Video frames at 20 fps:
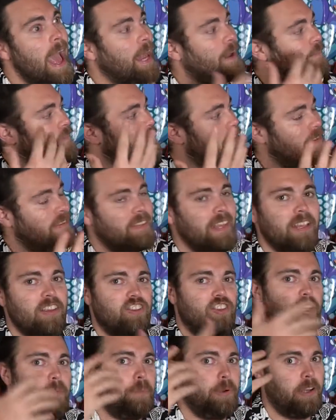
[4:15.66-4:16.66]
and if it's a six,
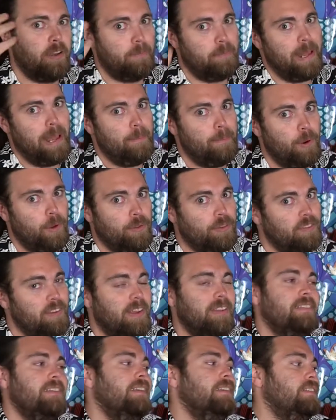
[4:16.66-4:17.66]
you're going to put it in both
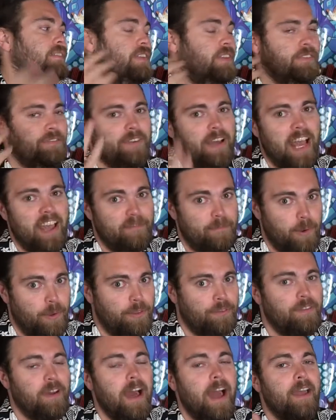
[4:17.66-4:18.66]
sixes. If it's a five,
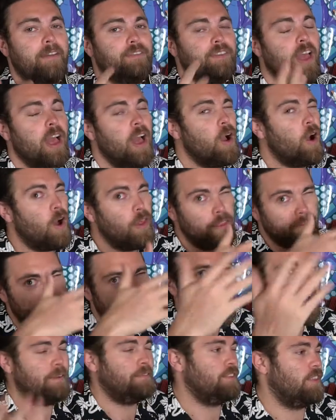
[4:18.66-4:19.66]
both fives. All the
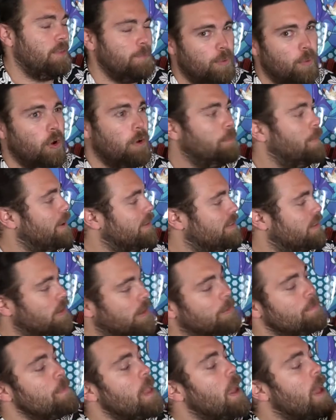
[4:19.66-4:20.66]
fives on the board,
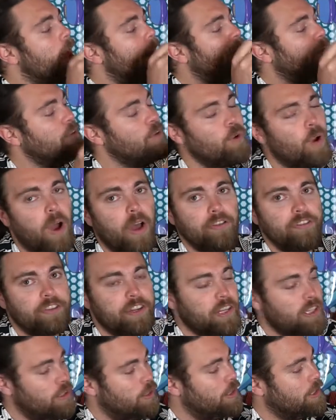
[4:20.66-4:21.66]
basically. And then you're also
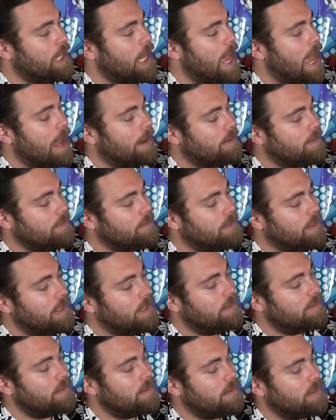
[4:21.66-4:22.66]
going to look at
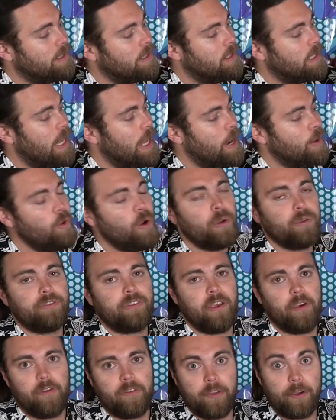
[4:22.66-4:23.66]
these little arrows
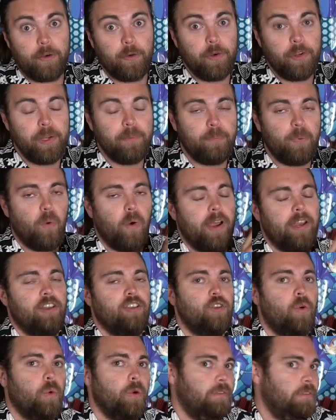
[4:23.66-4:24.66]
here, and they're going to point
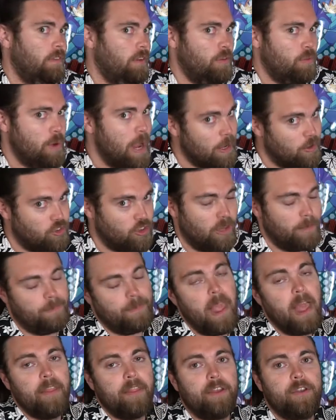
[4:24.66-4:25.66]
towards a direction.
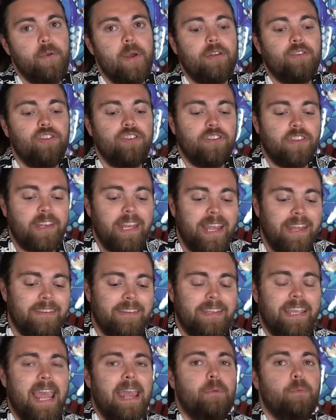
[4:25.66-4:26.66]
The direction is going to
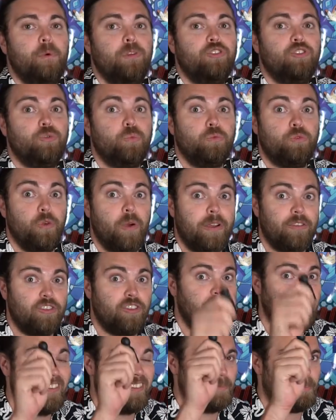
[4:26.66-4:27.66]
indicate which
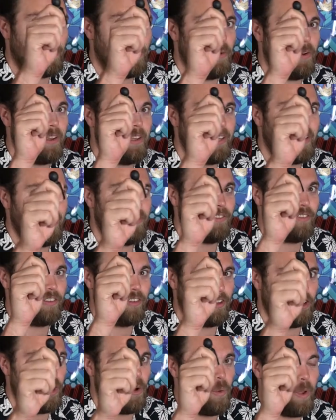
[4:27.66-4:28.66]
direction the spirit needs to
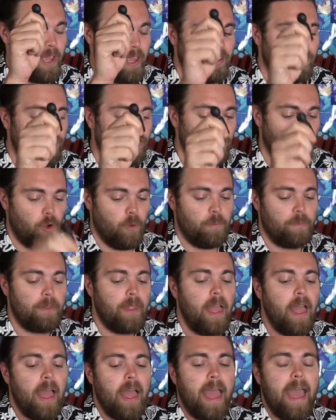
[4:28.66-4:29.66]
go into.
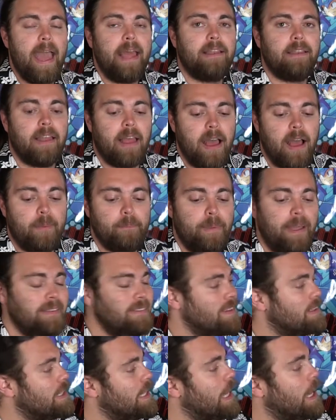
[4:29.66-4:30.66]
And uh,
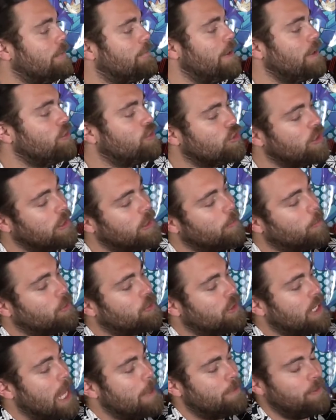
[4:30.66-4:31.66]
basically, eventually, what's
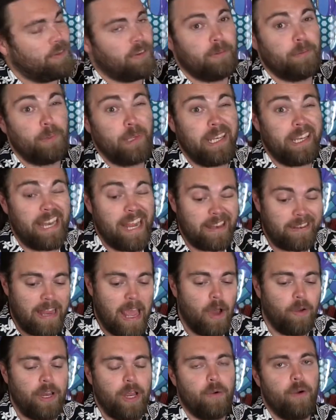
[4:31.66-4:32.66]
going to happen is going to be a
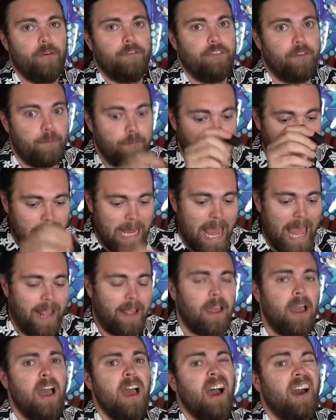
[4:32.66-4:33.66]
down arrow for
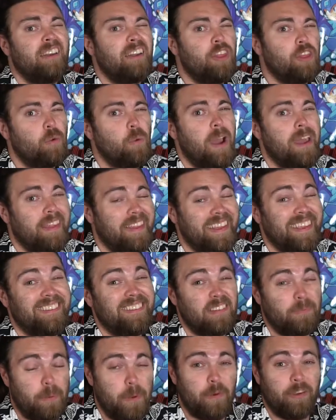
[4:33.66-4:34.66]
black. Another way the
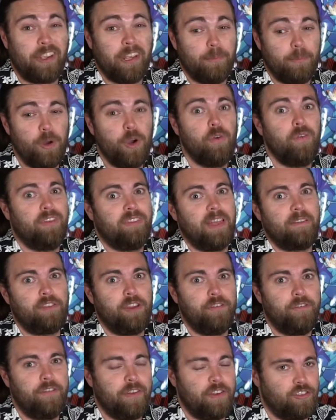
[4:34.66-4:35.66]
spirit can move is after
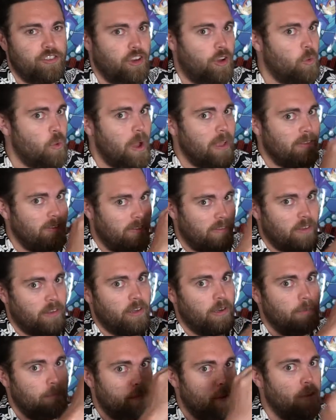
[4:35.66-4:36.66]
you finish the quest, it's
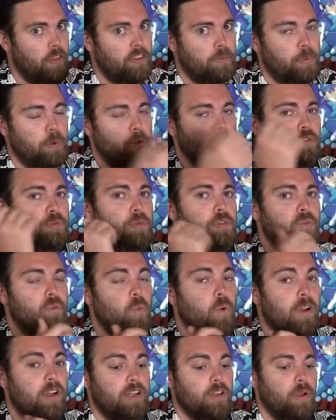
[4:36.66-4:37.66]
going to all the spirits move
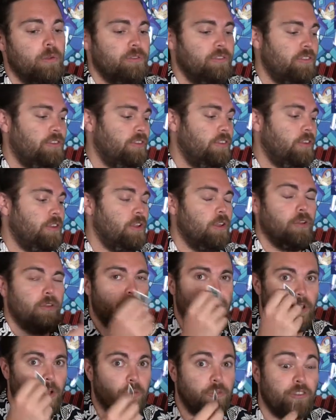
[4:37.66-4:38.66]
one closest
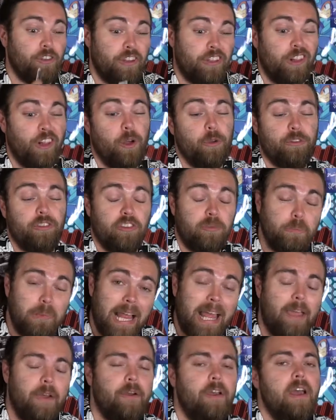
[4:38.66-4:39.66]
closer to the closest
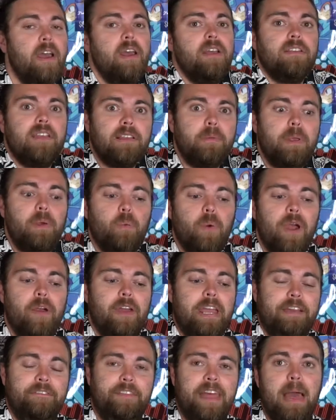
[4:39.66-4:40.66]
player. So you have to be
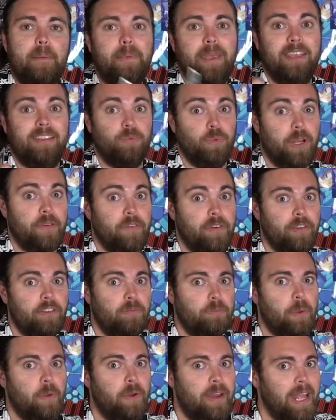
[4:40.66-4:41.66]
wary of that, because whenever a
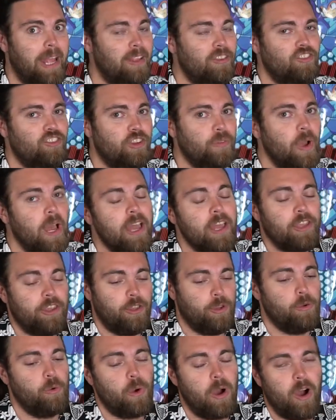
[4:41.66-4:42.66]
spirit hits you,
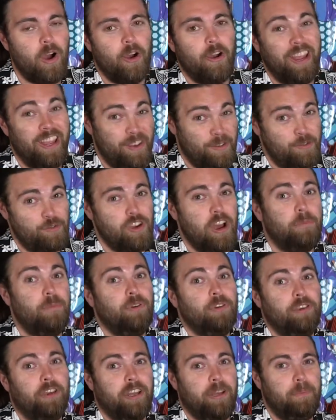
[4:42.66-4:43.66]
you are in
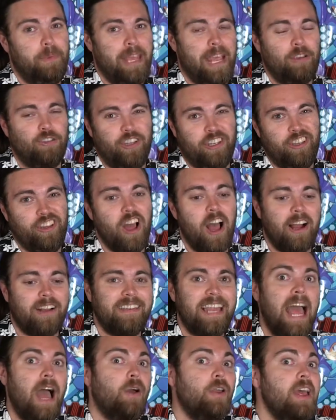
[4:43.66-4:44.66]
trouble. You're going to be actually knocked
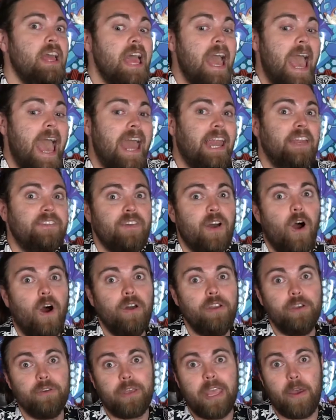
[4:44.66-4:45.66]
out. And if
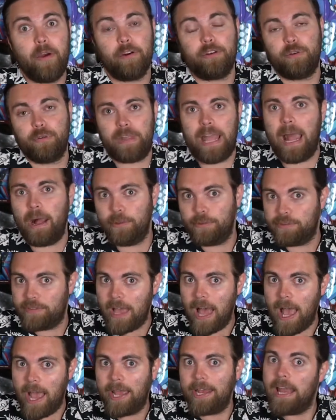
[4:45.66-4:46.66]
all your characters
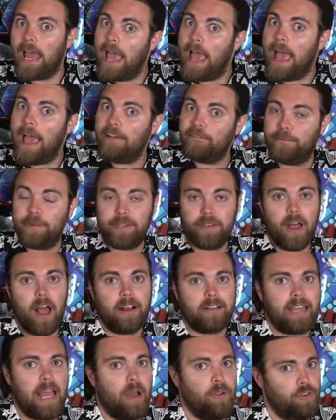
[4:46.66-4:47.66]
outside have been
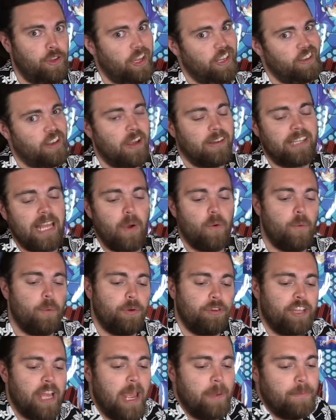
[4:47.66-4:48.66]
knocked out and you get knocked out one
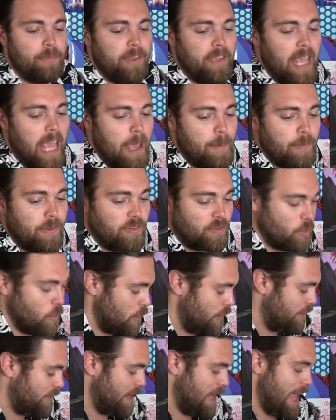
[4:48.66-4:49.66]
more time, the game is
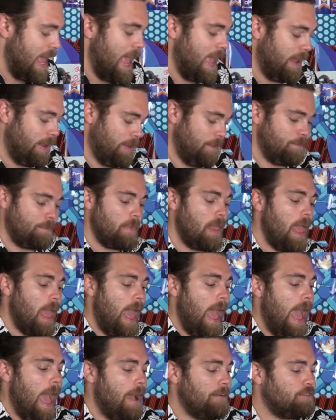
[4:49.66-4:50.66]
going to end.
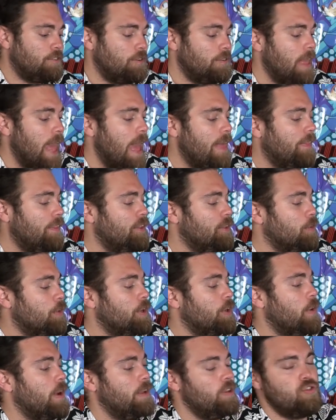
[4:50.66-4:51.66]
After that, then you're going
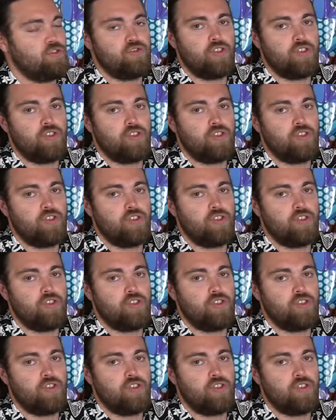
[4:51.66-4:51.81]
to go ahead and